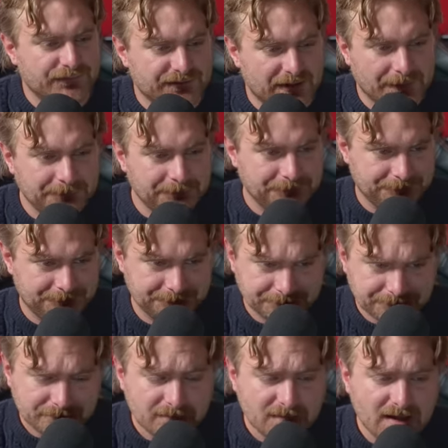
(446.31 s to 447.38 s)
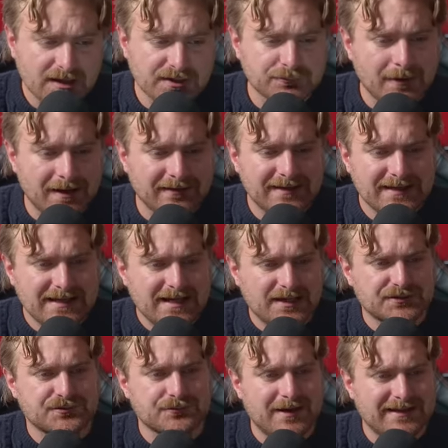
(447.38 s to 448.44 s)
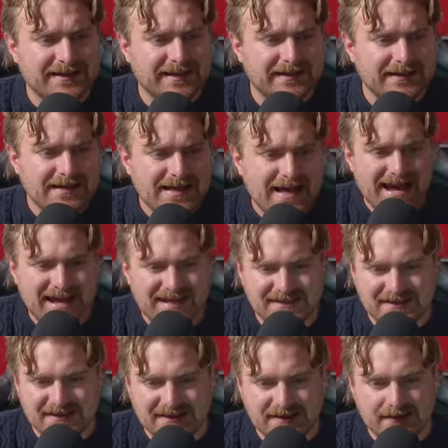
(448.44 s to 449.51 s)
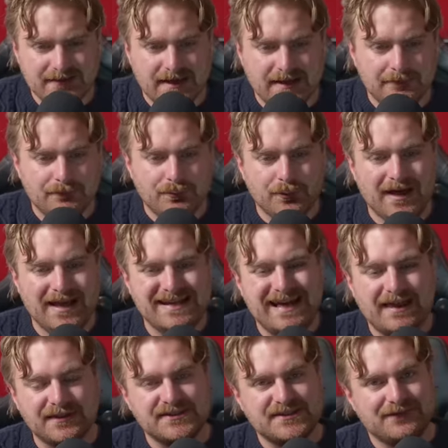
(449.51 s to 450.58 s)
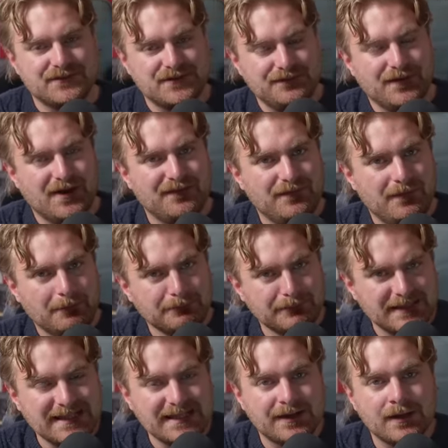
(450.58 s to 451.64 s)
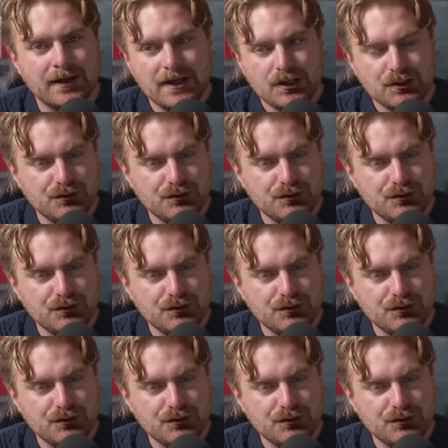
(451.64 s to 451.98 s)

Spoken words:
So as well, Australia has then put another $75 million,